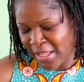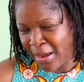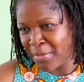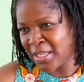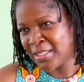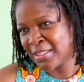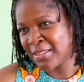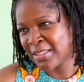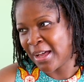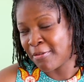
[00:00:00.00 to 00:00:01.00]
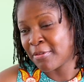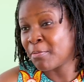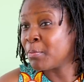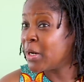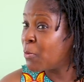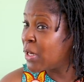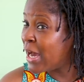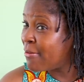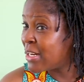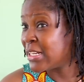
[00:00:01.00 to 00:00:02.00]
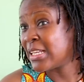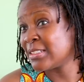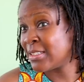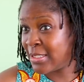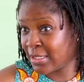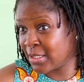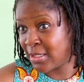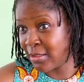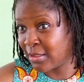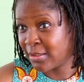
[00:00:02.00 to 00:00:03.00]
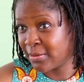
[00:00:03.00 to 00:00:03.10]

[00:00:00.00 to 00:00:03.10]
Amazing stuff. But we have another sister.